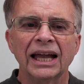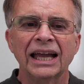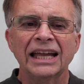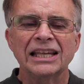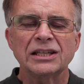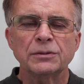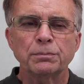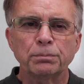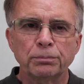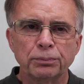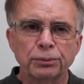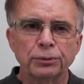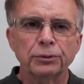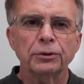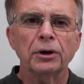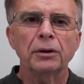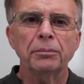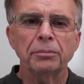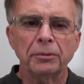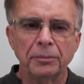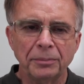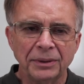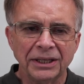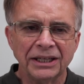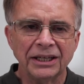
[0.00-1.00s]
It's
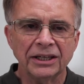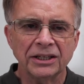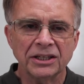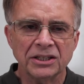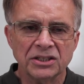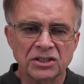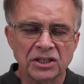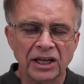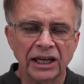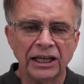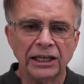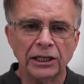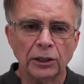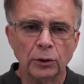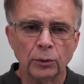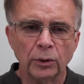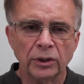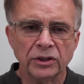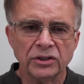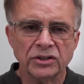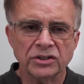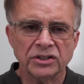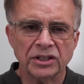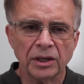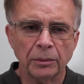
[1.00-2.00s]
probably going to take you
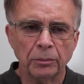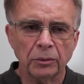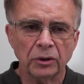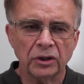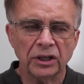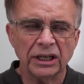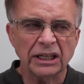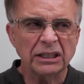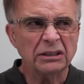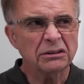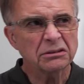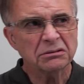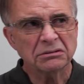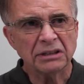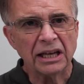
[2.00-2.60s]
on somewhere else.